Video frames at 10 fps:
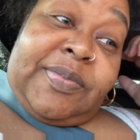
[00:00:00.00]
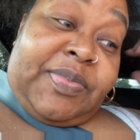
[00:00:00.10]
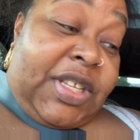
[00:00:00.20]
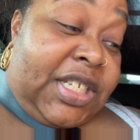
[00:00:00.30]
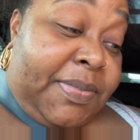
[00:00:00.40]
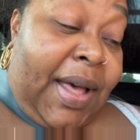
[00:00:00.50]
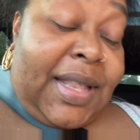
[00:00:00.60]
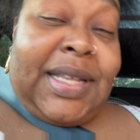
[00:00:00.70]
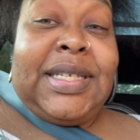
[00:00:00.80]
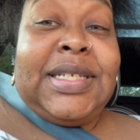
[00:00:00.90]
this is my,
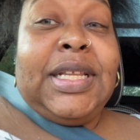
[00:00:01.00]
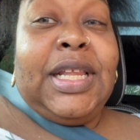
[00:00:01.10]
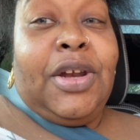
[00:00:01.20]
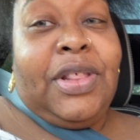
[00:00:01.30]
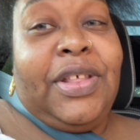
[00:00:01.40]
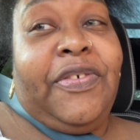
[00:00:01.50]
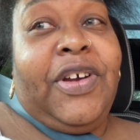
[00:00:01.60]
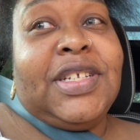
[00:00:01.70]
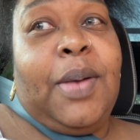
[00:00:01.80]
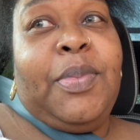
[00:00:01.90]
this is literally the
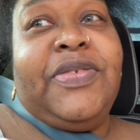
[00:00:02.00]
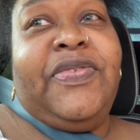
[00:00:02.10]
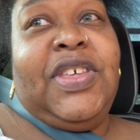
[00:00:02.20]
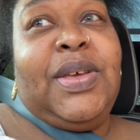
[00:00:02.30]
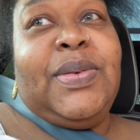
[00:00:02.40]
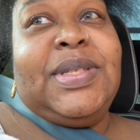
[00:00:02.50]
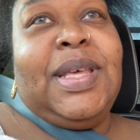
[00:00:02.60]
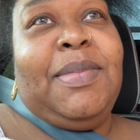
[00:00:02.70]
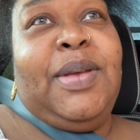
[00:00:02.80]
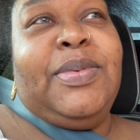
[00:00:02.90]
first time we've used
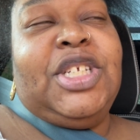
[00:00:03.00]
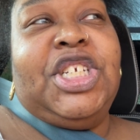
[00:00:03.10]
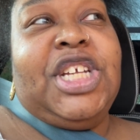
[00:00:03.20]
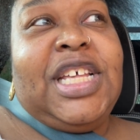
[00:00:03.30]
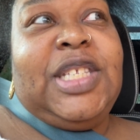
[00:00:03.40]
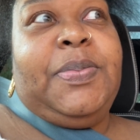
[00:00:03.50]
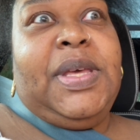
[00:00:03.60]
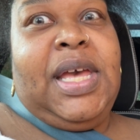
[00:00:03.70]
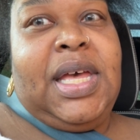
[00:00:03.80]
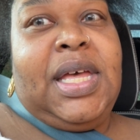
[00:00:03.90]
them, and it was just
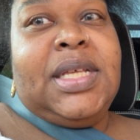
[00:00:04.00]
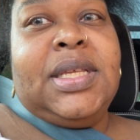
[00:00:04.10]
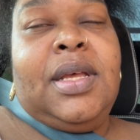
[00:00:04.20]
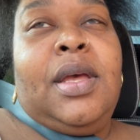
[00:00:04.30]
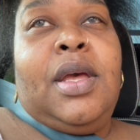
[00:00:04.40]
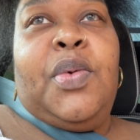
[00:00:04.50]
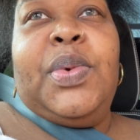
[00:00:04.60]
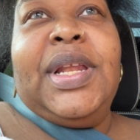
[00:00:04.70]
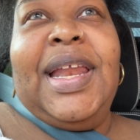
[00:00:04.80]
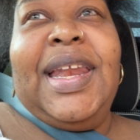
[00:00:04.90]
because
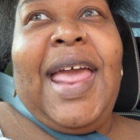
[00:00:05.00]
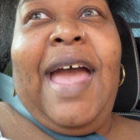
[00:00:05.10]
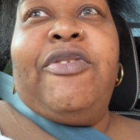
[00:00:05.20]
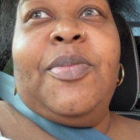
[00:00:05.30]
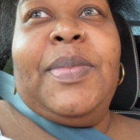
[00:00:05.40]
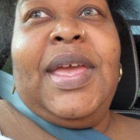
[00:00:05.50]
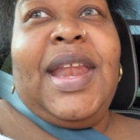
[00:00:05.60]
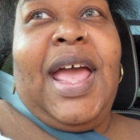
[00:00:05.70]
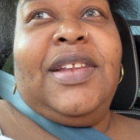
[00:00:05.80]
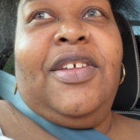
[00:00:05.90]
we landed after
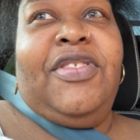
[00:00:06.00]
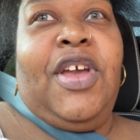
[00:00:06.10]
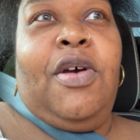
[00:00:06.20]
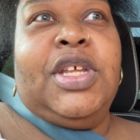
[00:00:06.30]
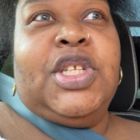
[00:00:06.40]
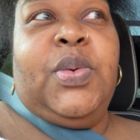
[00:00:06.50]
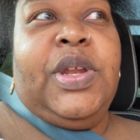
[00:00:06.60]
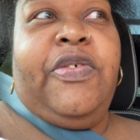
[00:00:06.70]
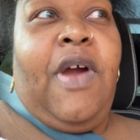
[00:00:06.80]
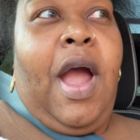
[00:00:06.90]
midnight and they're the only
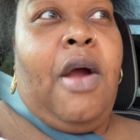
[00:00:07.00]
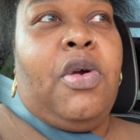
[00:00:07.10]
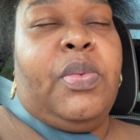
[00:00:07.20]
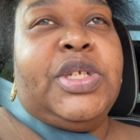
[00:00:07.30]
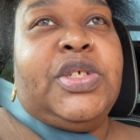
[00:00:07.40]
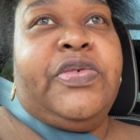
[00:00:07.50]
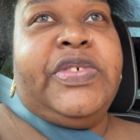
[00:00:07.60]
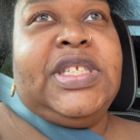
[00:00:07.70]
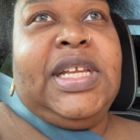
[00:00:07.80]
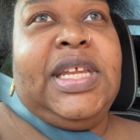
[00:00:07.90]
twenty-four hour rental
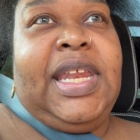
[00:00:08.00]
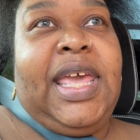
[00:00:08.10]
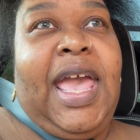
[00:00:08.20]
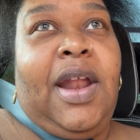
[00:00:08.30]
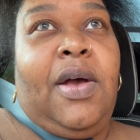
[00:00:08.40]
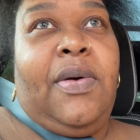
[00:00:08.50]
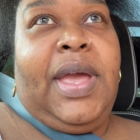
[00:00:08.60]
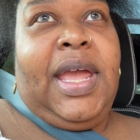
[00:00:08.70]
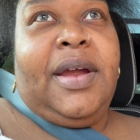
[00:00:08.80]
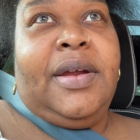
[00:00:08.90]
facility at
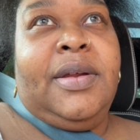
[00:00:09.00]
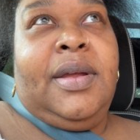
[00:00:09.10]
O'Hare.